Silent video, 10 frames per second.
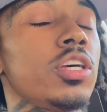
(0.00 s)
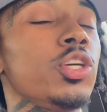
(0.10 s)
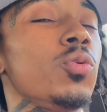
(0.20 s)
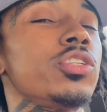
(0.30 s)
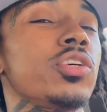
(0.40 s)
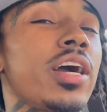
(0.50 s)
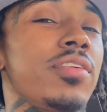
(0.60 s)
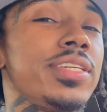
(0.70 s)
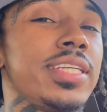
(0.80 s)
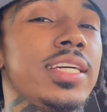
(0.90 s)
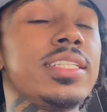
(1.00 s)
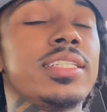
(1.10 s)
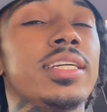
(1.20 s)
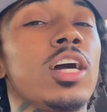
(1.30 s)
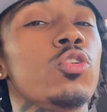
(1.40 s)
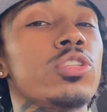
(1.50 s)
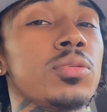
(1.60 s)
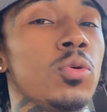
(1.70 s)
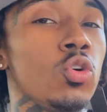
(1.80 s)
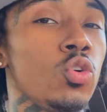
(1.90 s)
You want your conversations to go
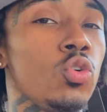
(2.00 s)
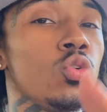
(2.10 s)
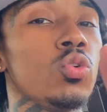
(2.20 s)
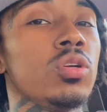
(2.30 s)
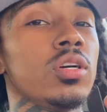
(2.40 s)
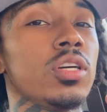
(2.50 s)
smooth.